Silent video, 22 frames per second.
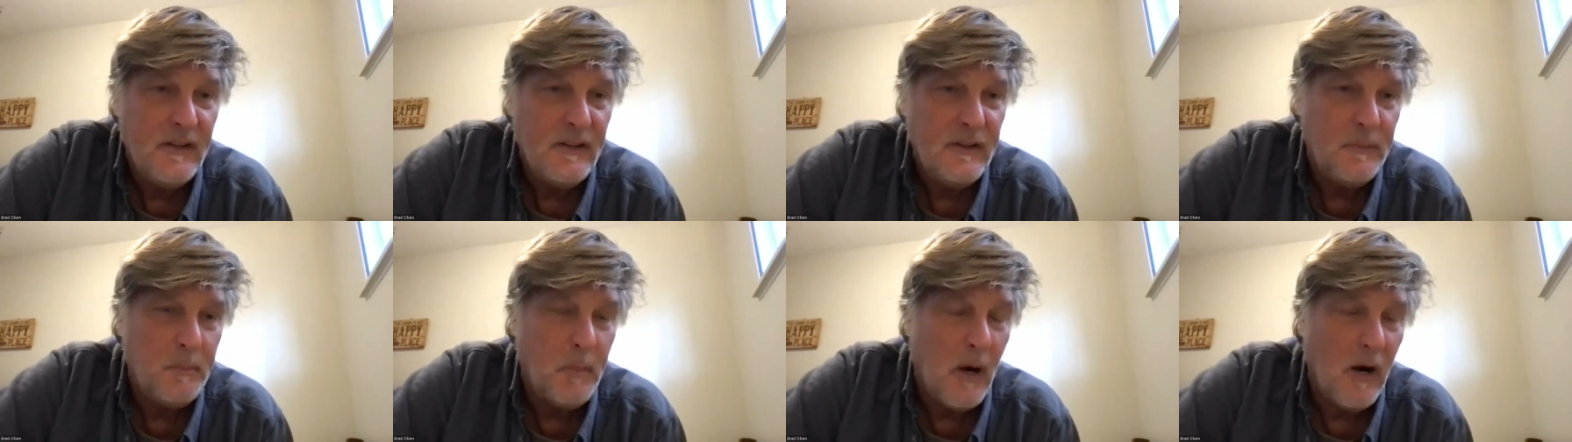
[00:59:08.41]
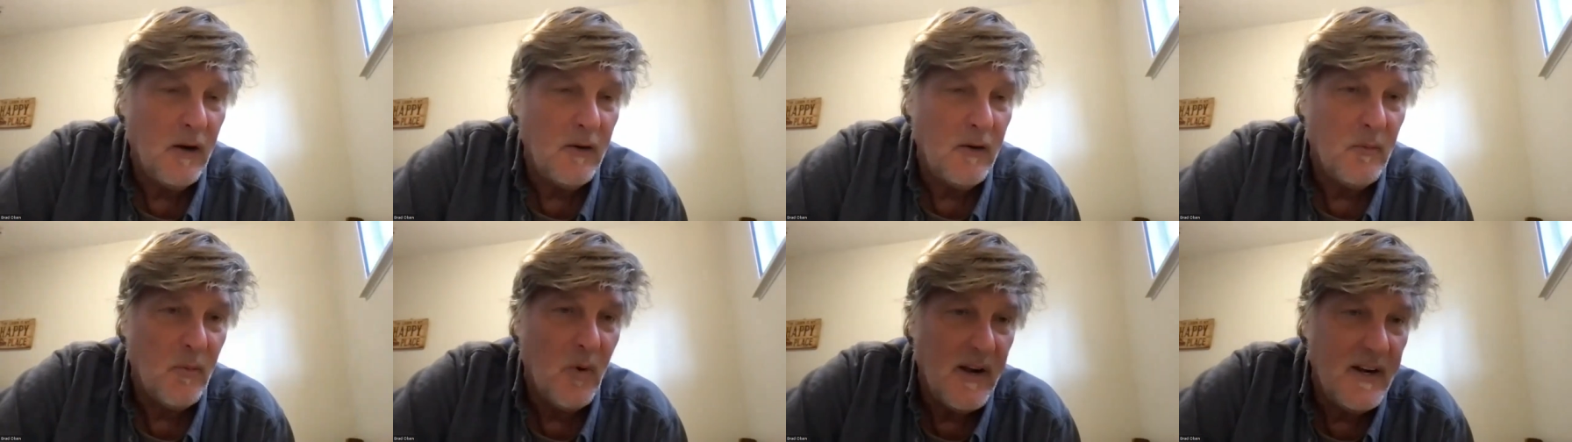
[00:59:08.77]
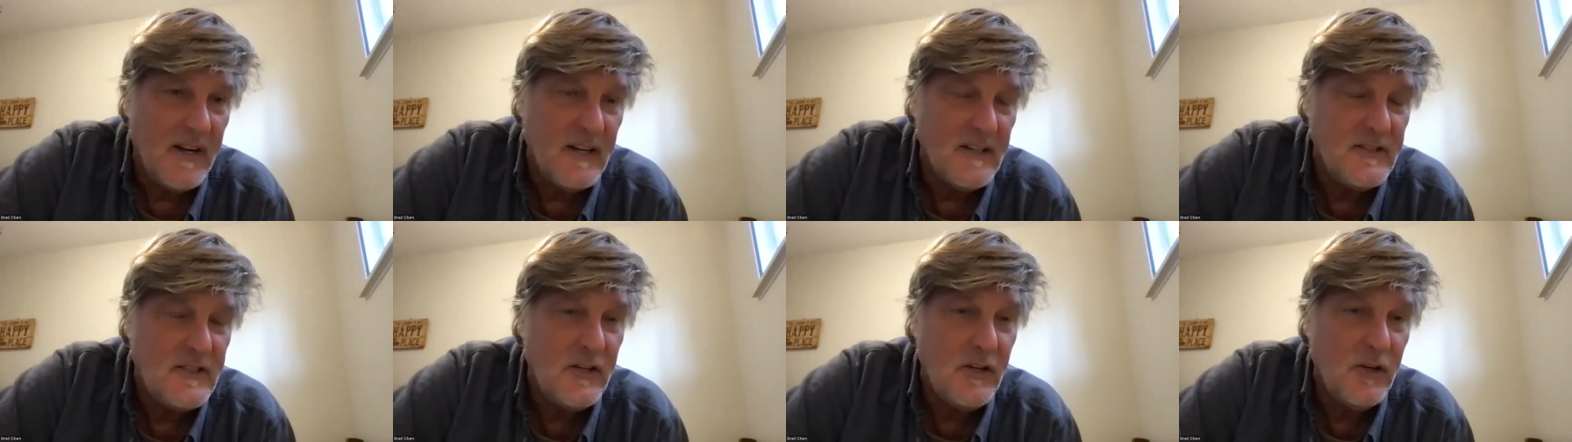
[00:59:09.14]
Spartan 1
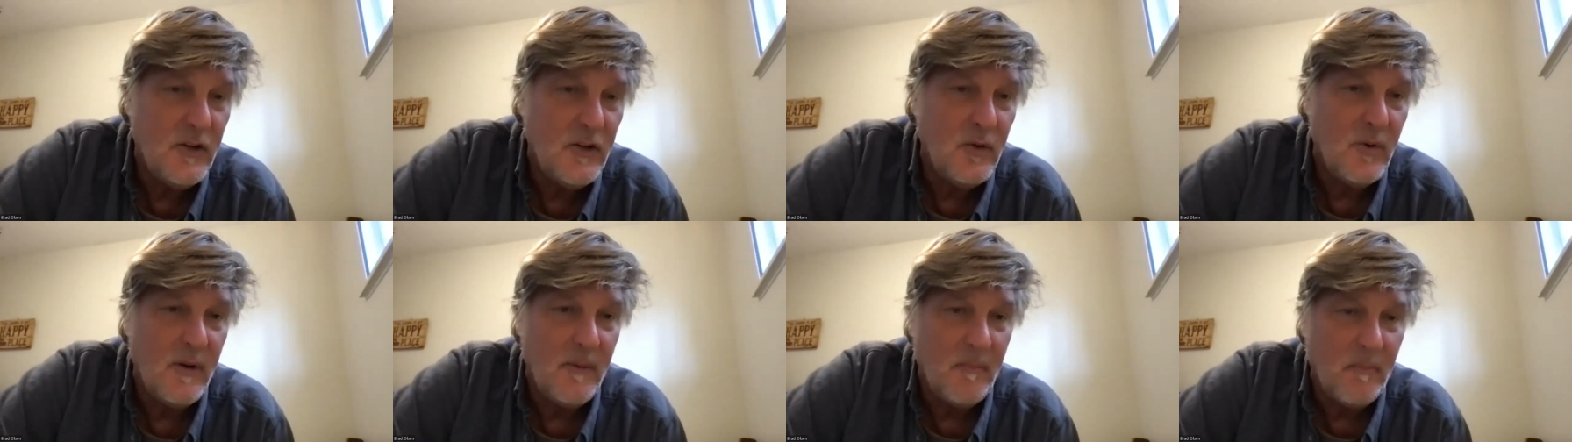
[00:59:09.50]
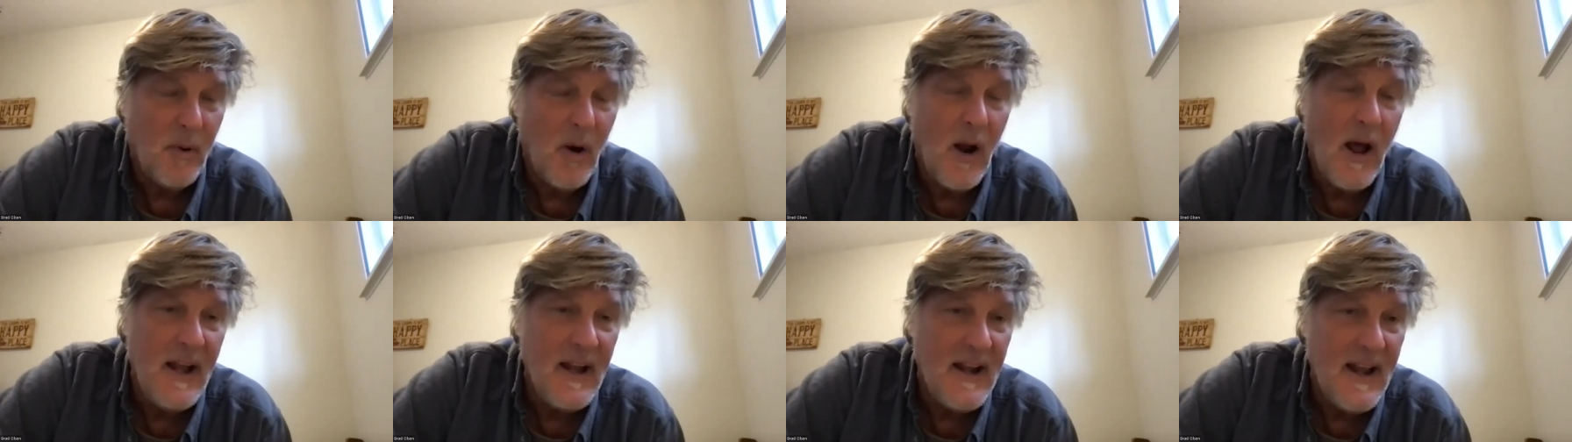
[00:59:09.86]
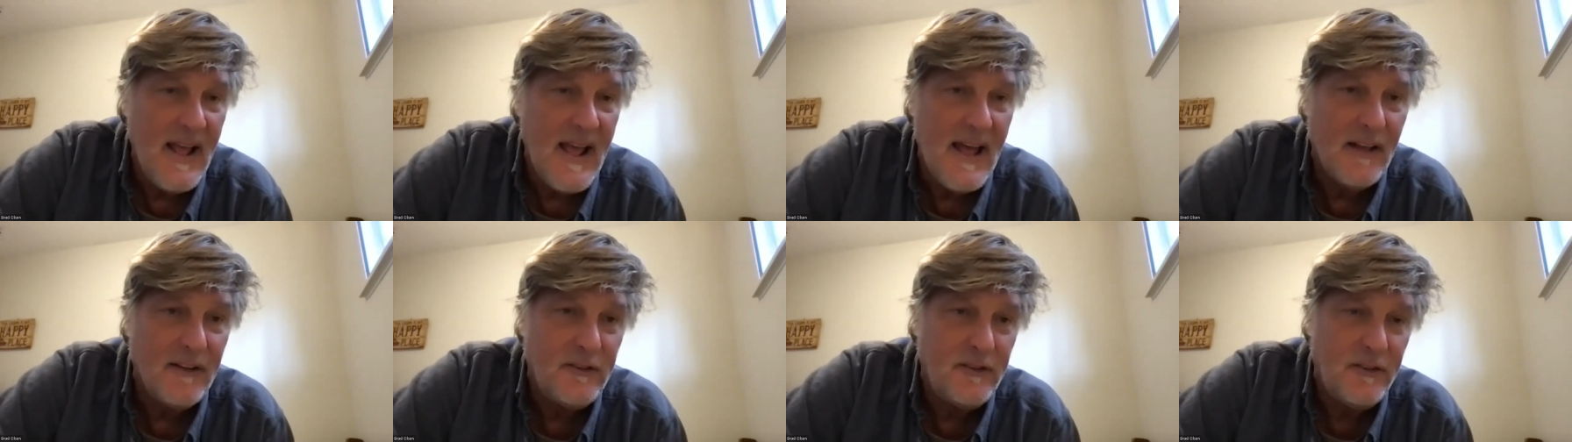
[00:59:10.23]
and 2, and Brian
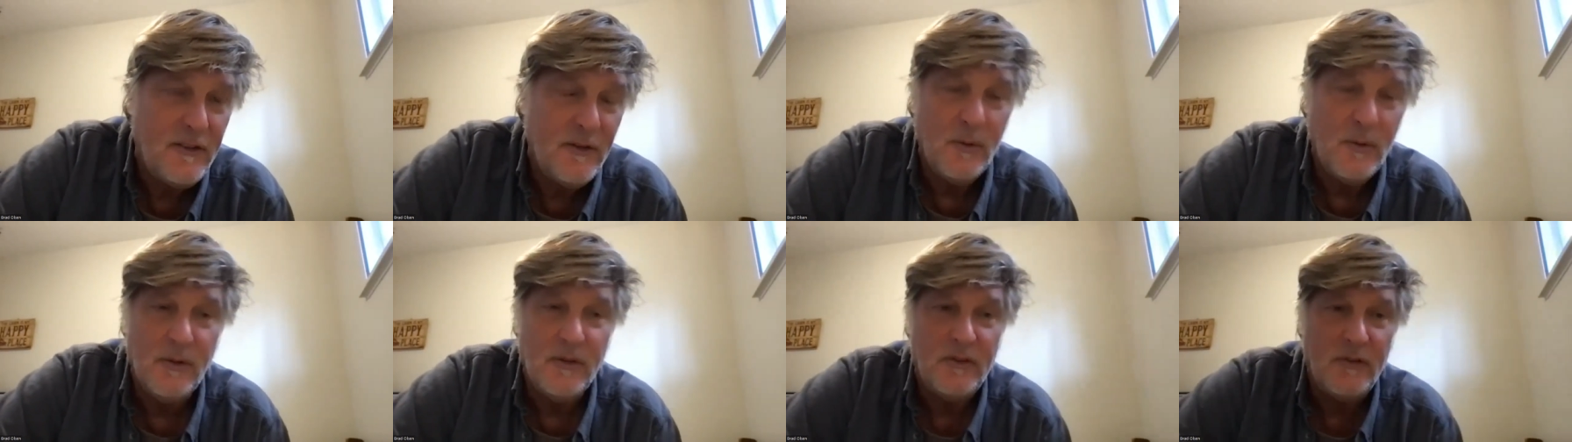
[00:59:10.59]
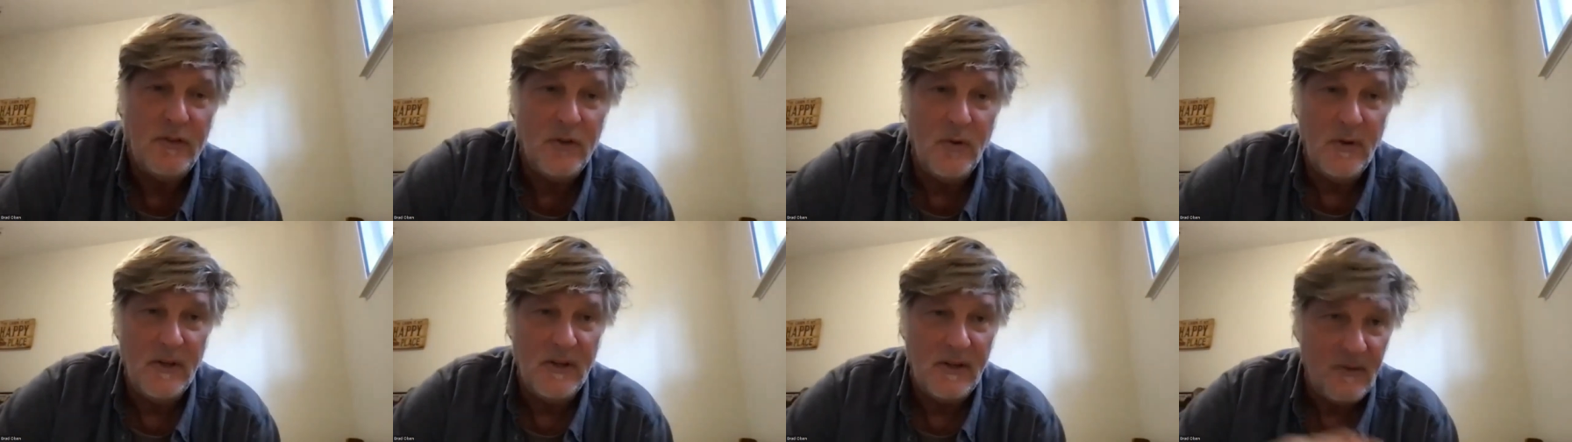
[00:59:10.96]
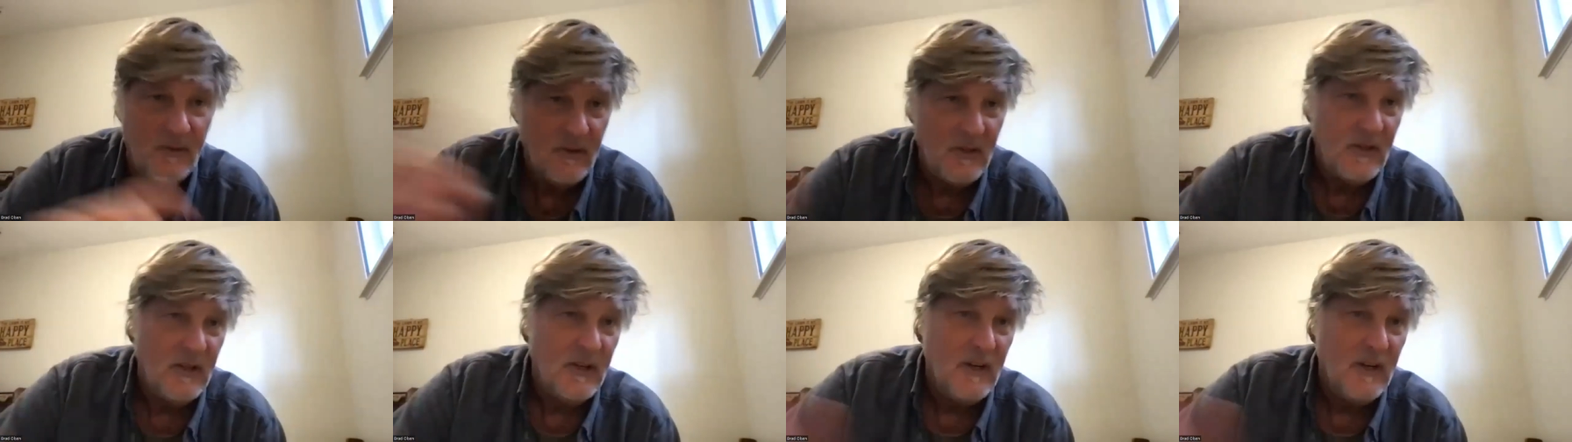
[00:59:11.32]
S., who was doing